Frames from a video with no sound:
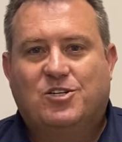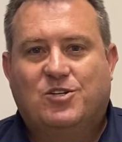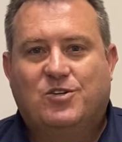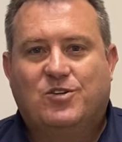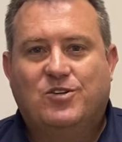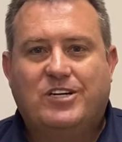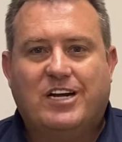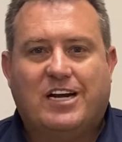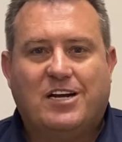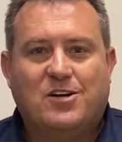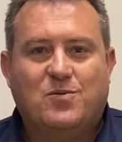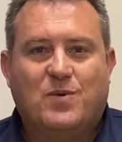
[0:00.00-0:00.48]

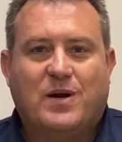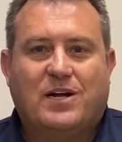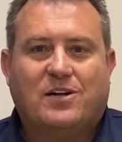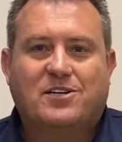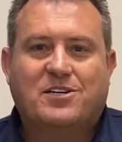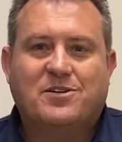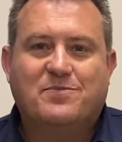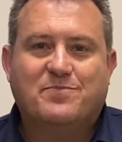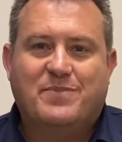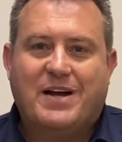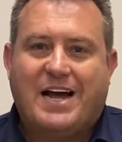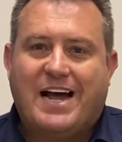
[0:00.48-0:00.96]
Good day,
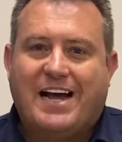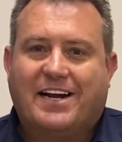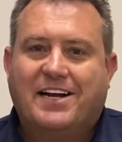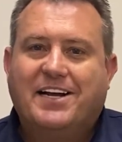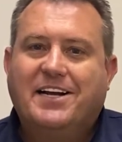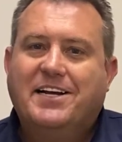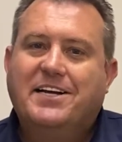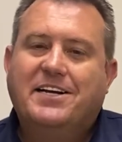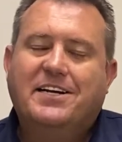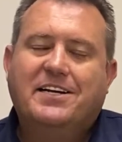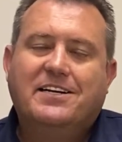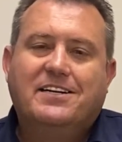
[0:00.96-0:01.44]
welcome
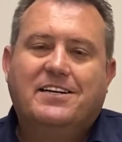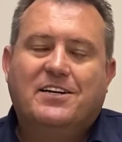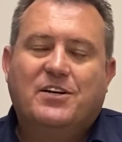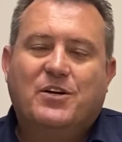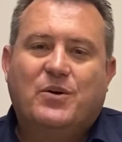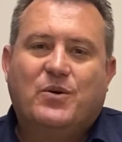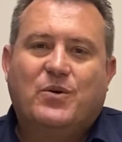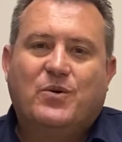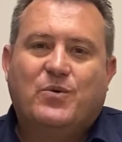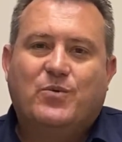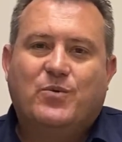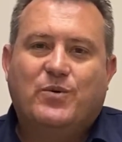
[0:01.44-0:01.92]
back.
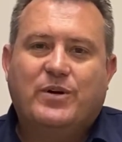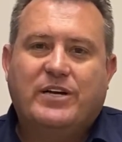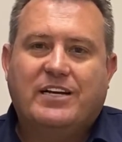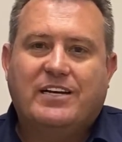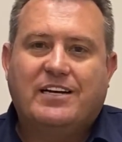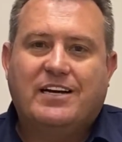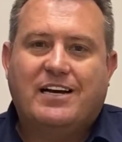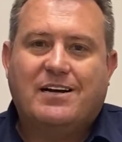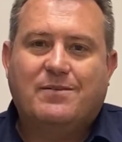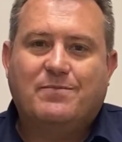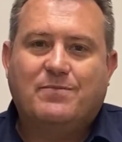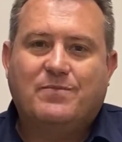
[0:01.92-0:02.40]

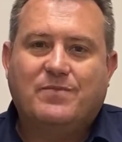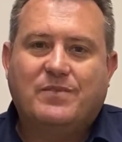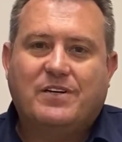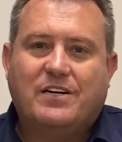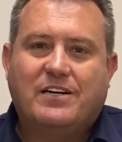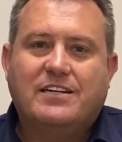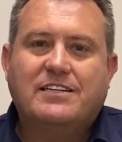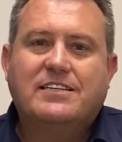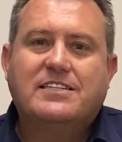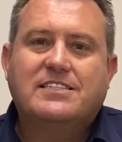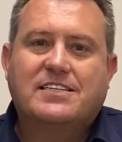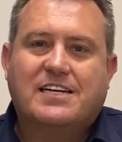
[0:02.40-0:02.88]
We are
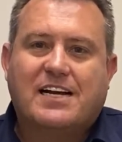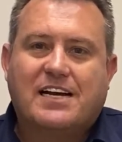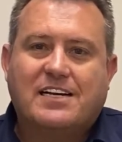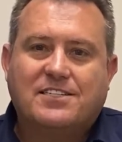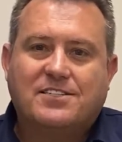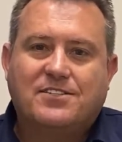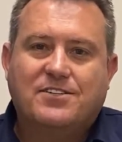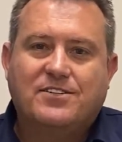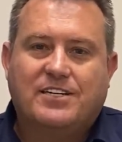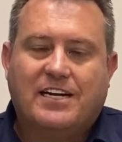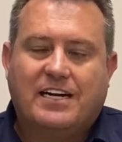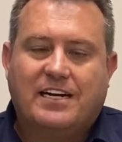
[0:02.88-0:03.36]
going to
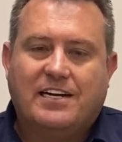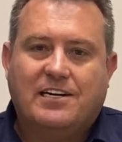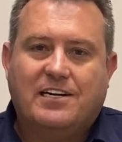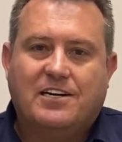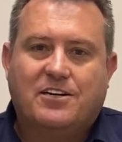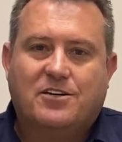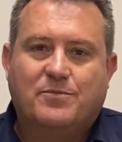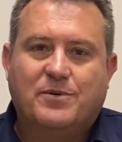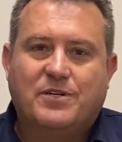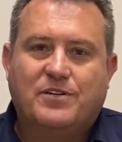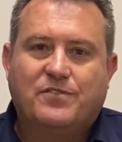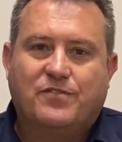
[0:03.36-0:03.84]
discuss today a
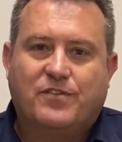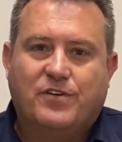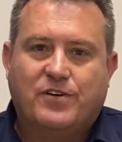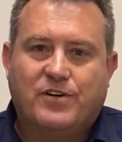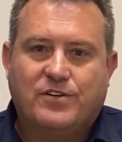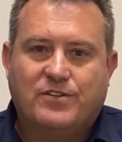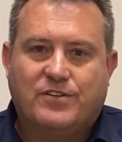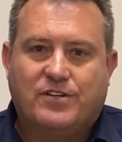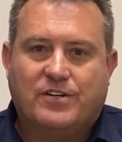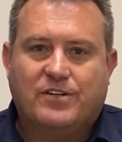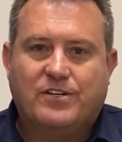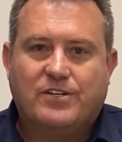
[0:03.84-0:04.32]
little bit
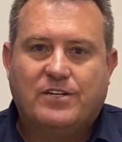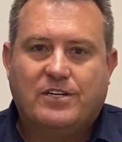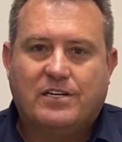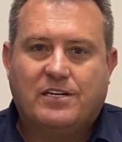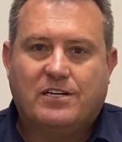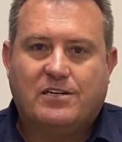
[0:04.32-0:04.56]
further